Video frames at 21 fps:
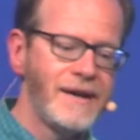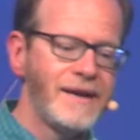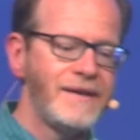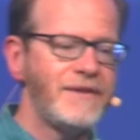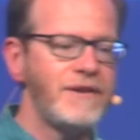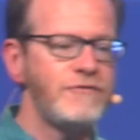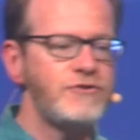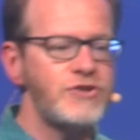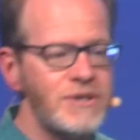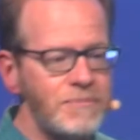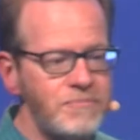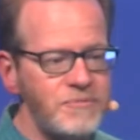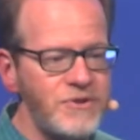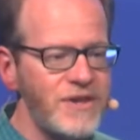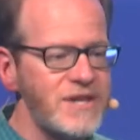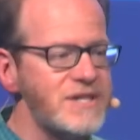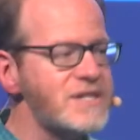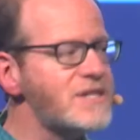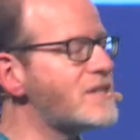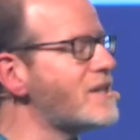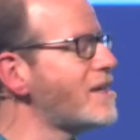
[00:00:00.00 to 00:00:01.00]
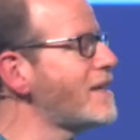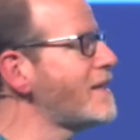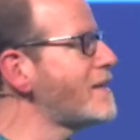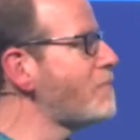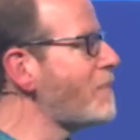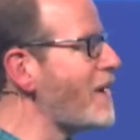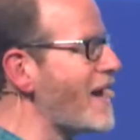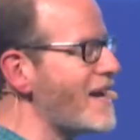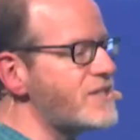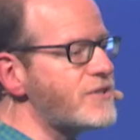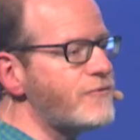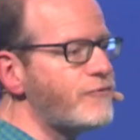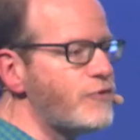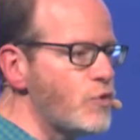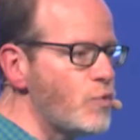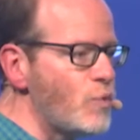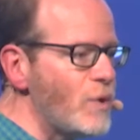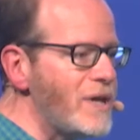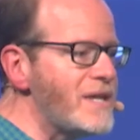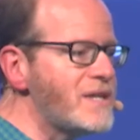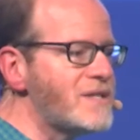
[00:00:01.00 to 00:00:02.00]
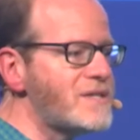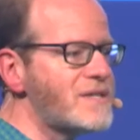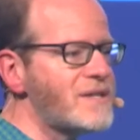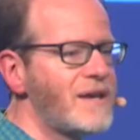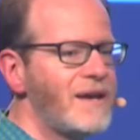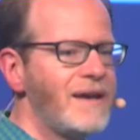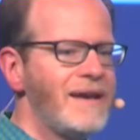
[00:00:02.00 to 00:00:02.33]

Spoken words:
They've shipped this in the past few weeks.